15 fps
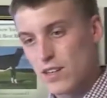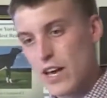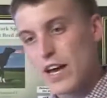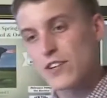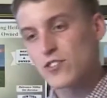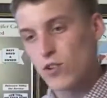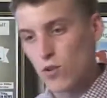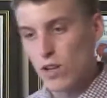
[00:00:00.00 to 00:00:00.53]

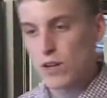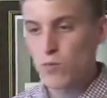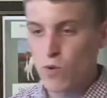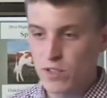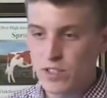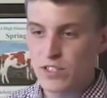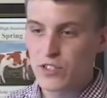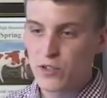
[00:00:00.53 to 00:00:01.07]
Yeah, so like
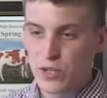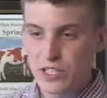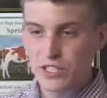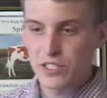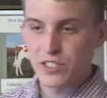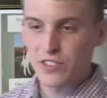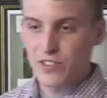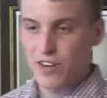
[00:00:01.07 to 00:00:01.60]
1 to 2
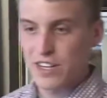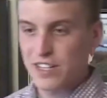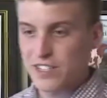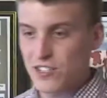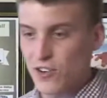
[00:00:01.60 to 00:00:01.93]
inches, right?